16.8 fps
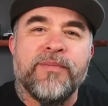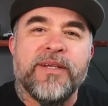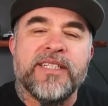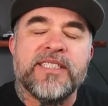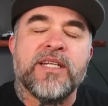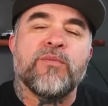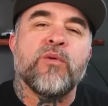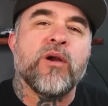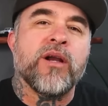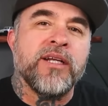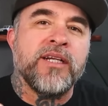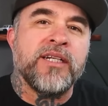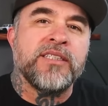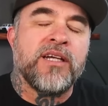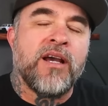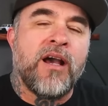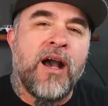and we're going to
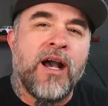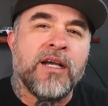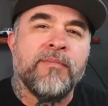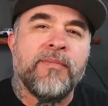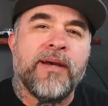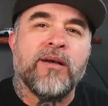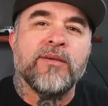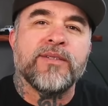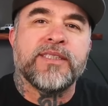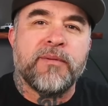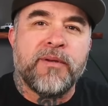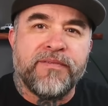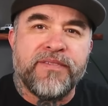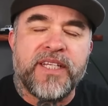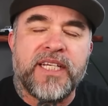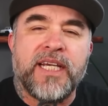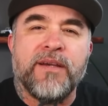talk about some of
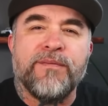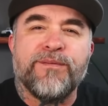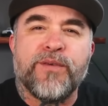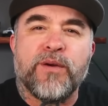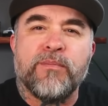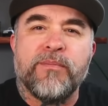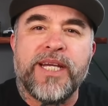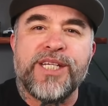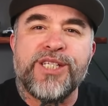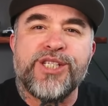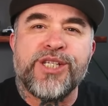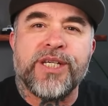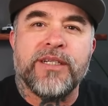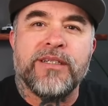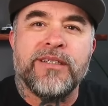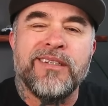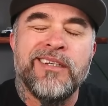the
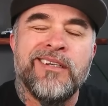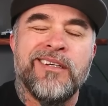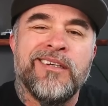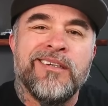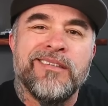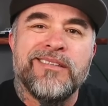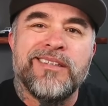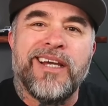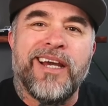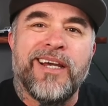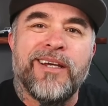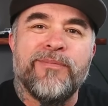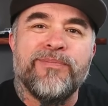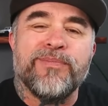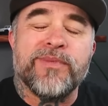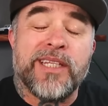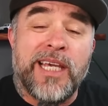information
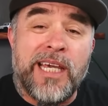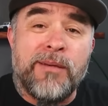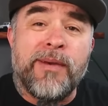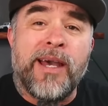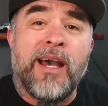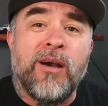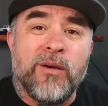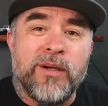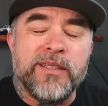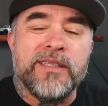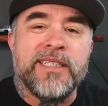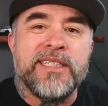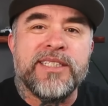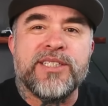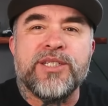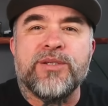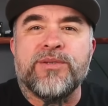that came out in
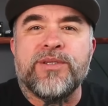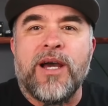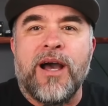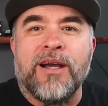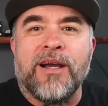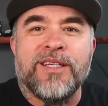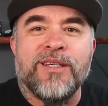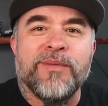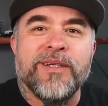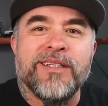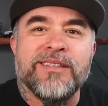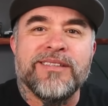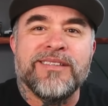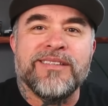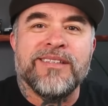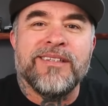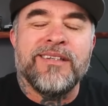these new
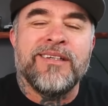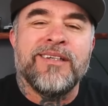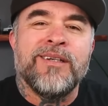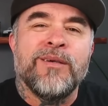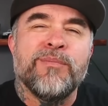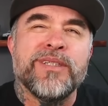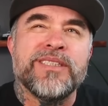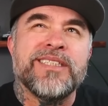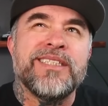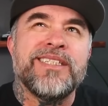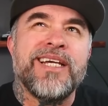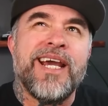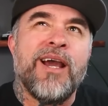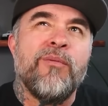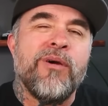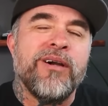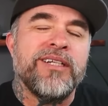documents. But today I
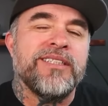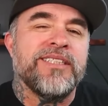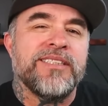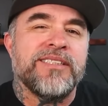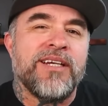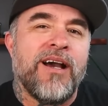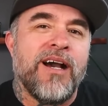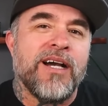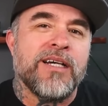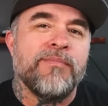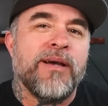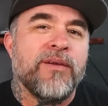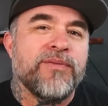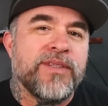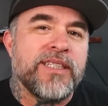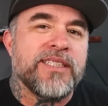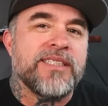wanted to talk
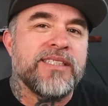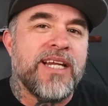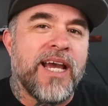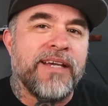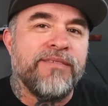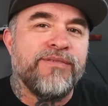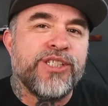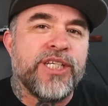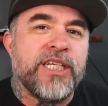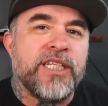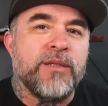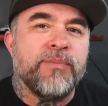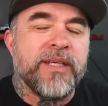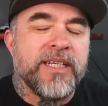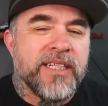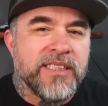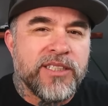about this knife sheath
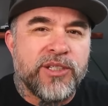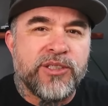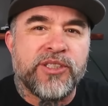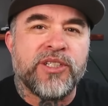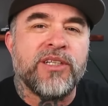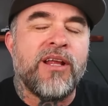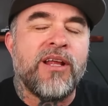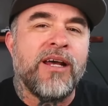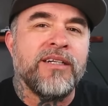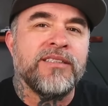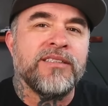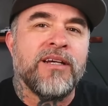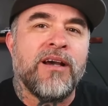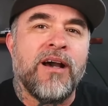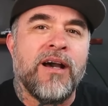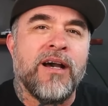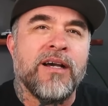because there's a lot of
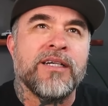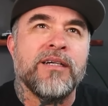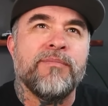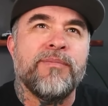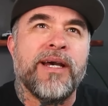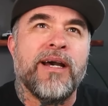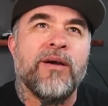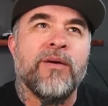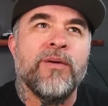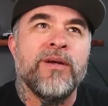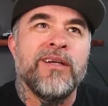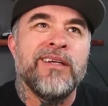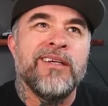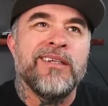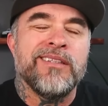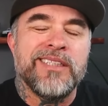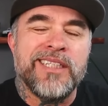talk about
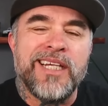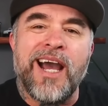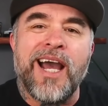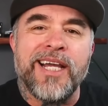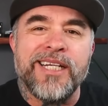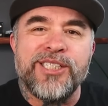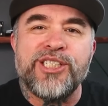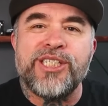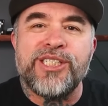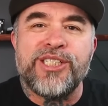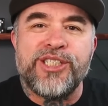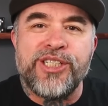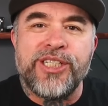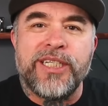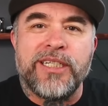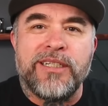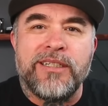the
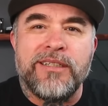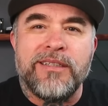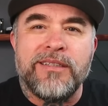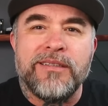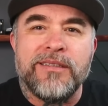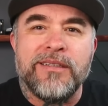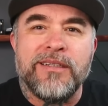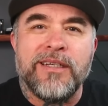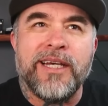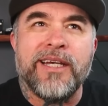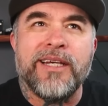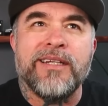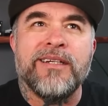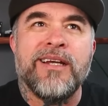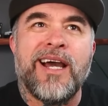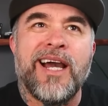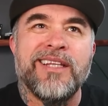IgG.
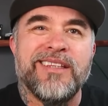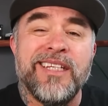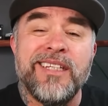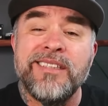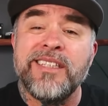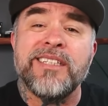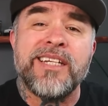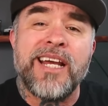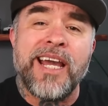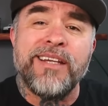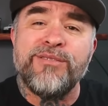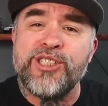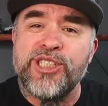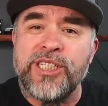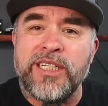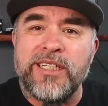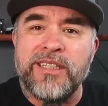And I think the knife
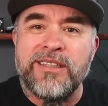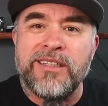sheath